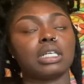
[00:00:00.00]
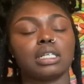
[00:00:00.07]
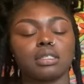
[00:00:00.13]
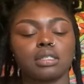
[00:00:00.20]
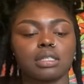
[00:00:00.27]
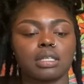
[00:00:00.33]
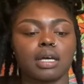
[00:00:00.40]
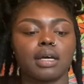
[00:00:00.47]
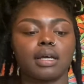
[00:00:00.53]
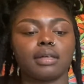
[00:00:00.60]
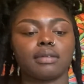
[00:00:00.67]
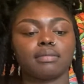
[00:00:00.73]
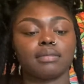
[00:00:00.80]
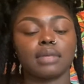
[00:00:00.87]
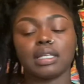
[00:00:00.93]
inside.
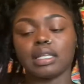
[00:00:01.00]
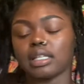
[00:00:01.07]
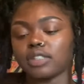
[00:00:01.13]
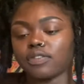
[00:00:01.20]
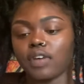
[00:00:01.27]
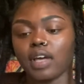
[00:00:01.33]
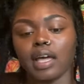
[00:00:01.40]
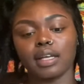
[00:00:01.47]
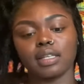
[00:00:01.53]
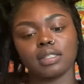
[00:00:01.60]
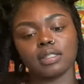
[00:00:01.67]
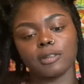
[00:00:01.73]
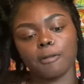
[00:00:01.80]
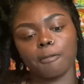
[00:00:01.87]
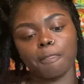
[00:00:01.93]
And that's facts.